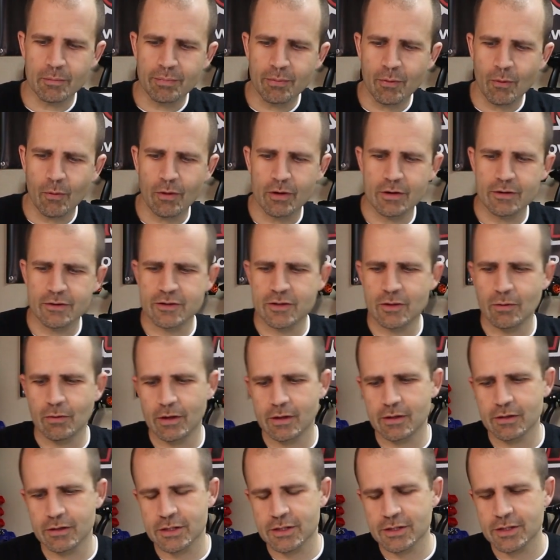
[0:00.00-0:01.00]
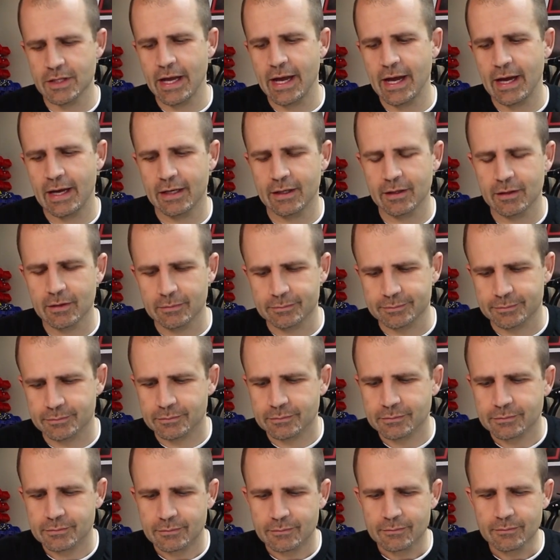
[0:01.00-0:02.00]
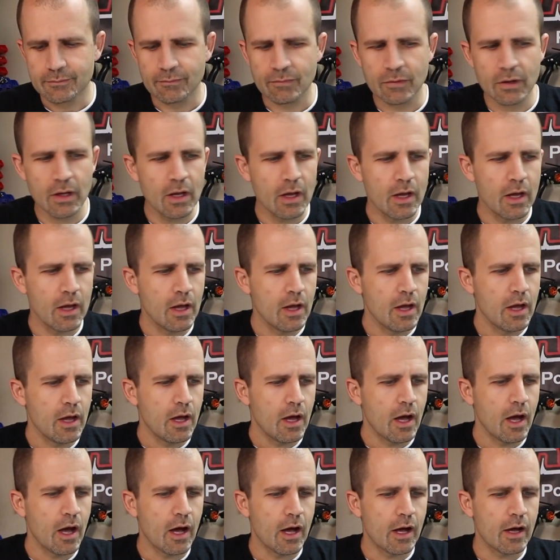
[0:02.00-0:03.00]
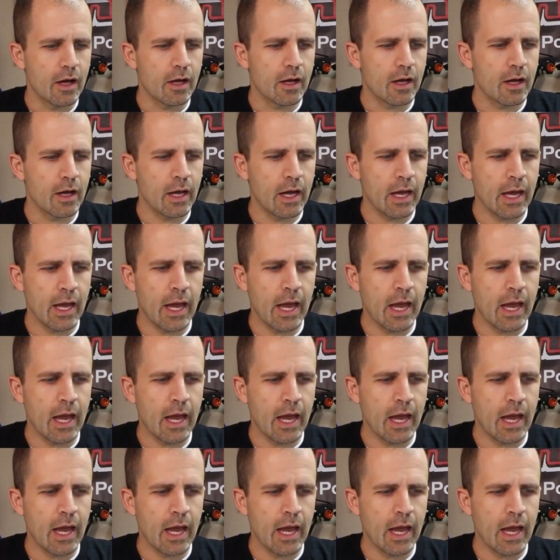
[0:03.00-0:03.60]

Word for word: important to understand uh,